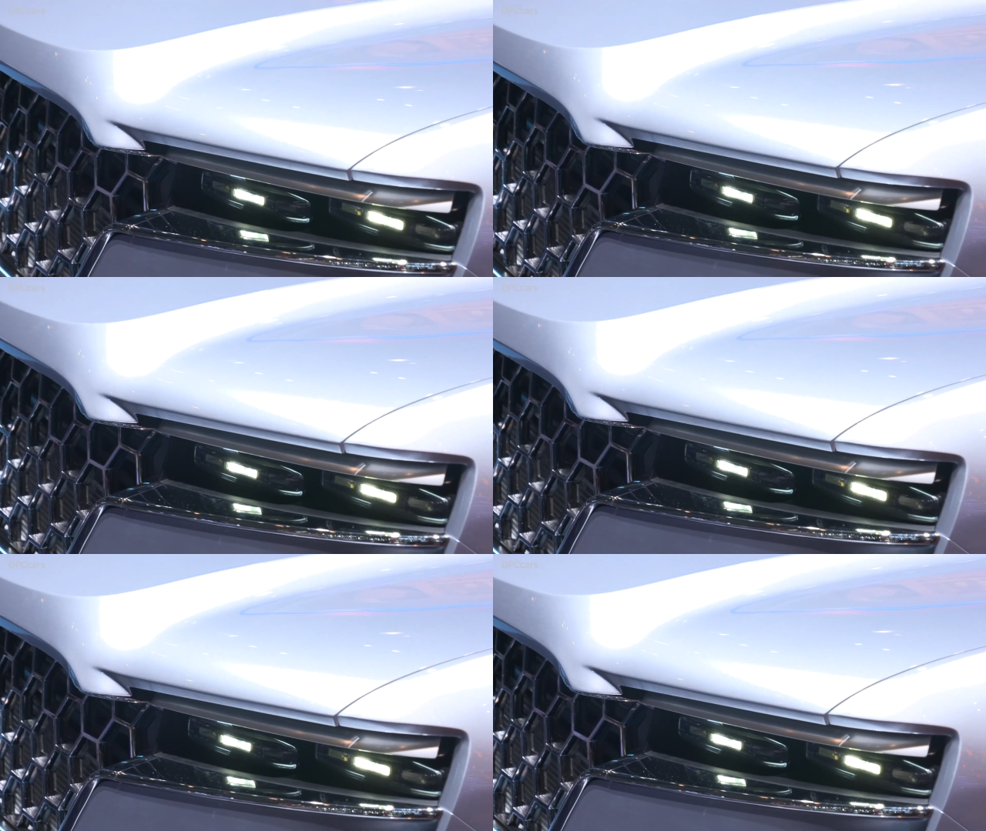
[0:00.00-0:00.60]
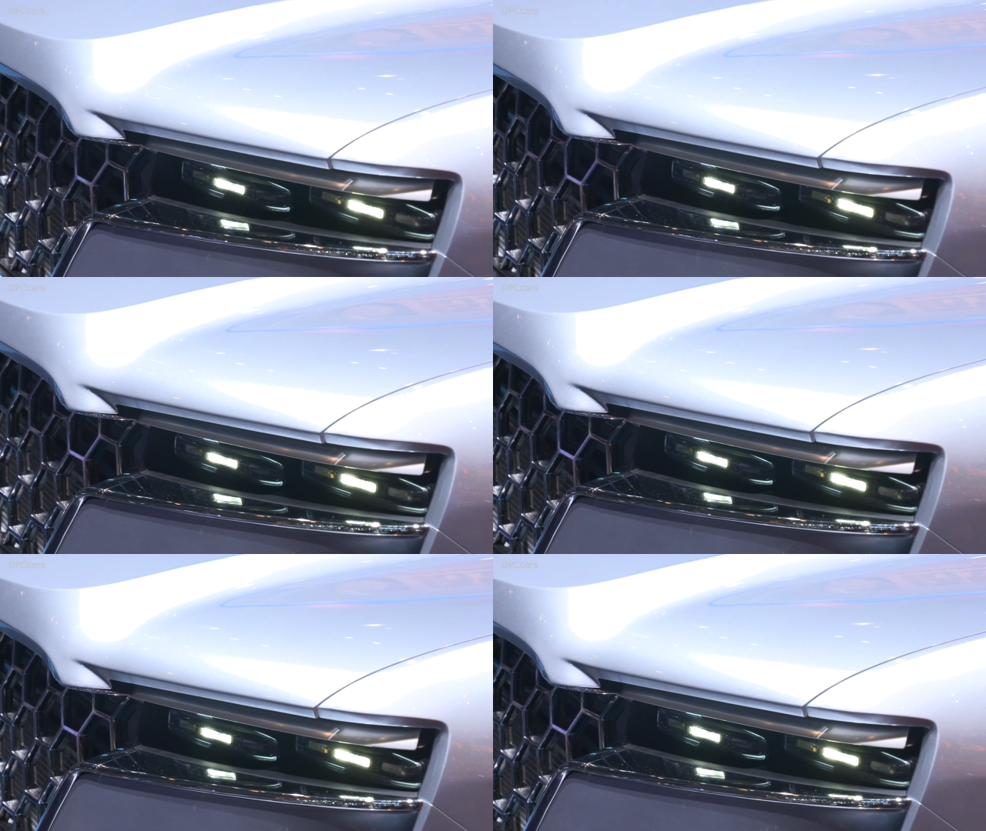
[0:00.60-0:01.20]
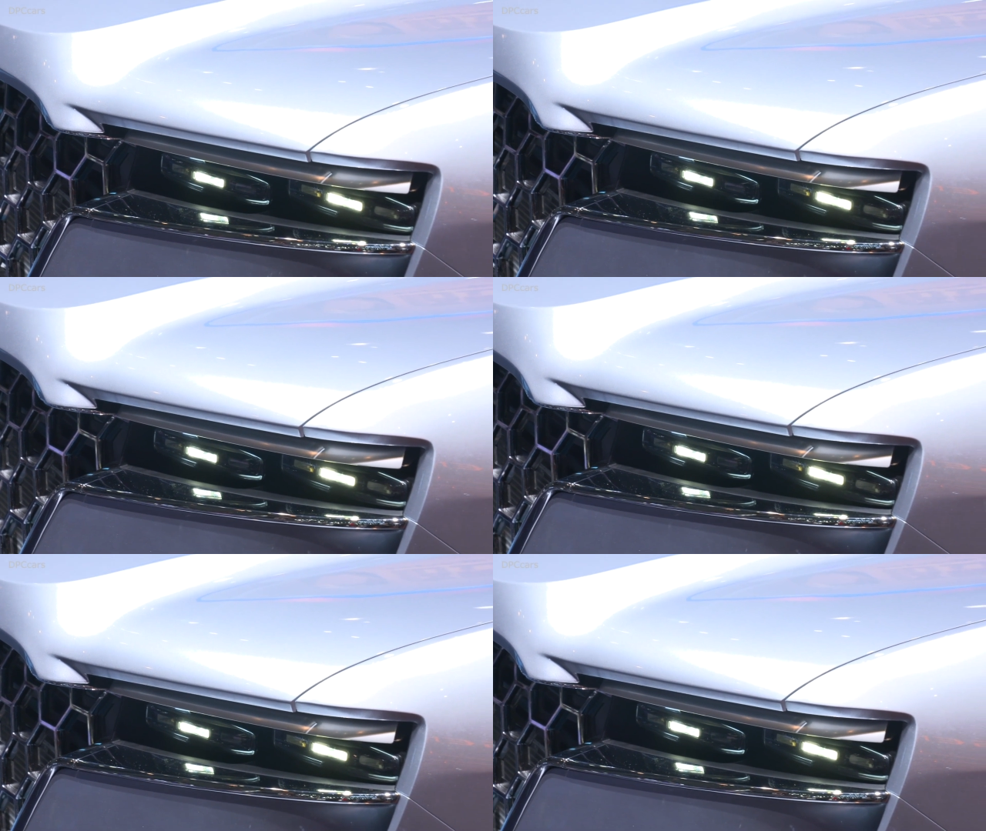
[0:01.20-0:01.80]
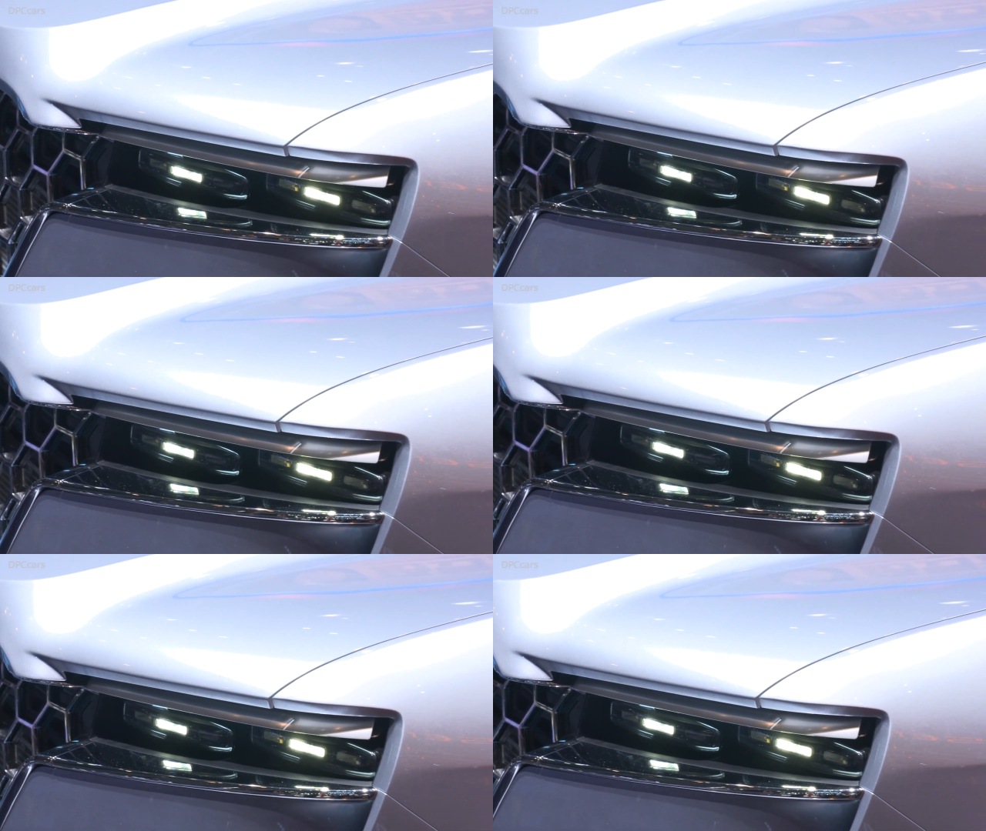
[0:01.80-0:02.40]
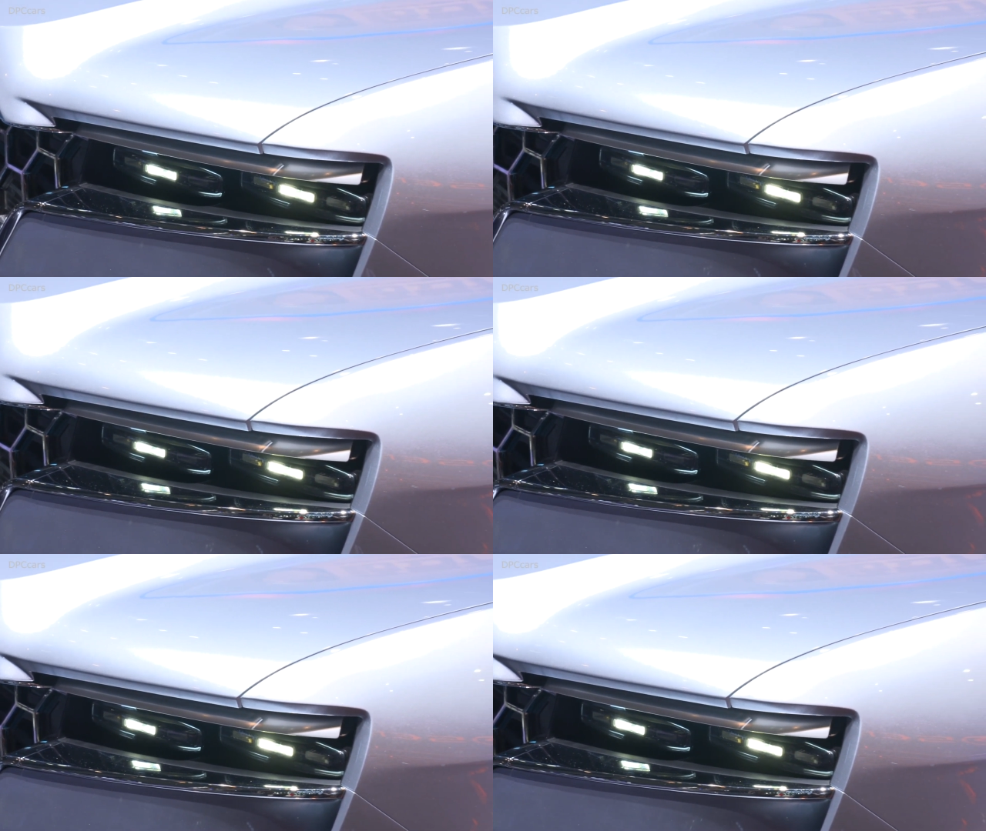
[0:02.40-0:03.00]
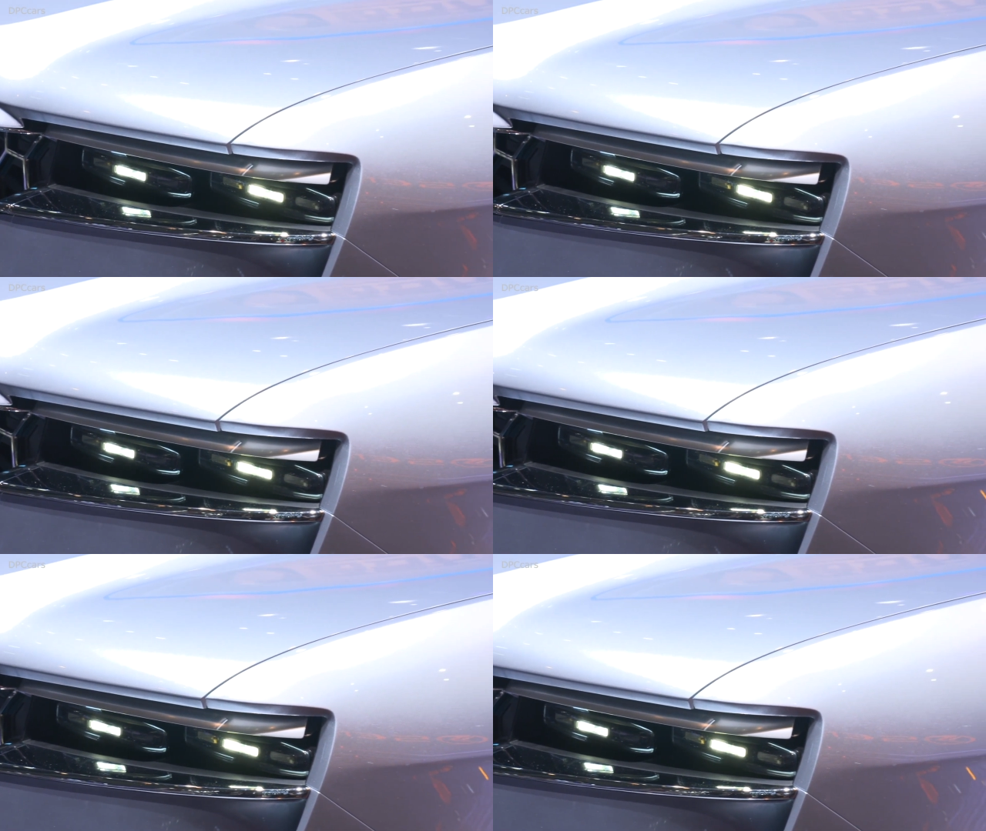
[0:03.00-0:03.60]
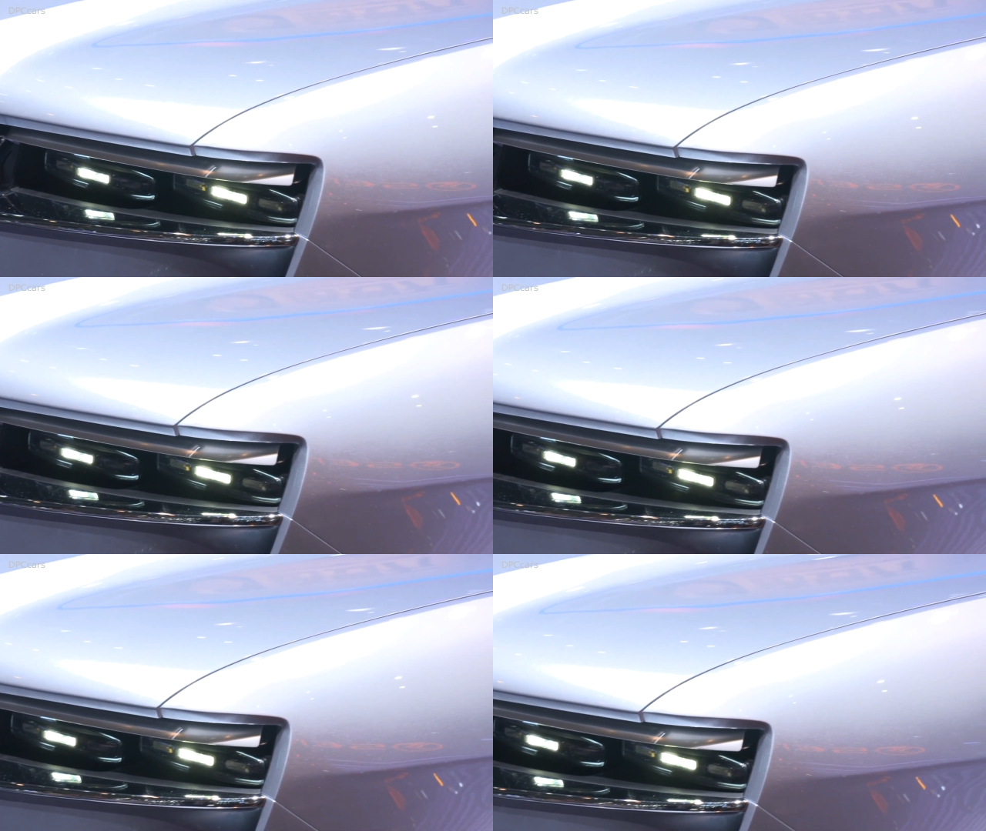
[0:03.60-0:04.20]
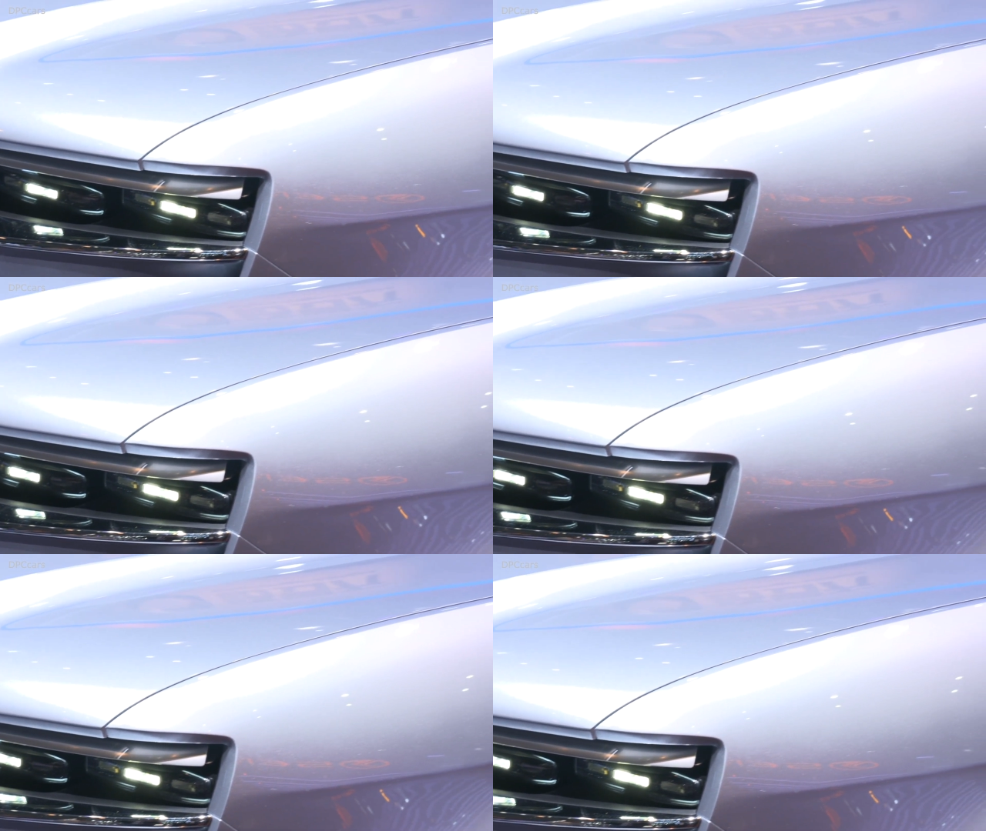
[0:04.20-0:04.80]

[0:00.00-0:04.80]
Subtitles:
No face is visible, so there are no lips to read.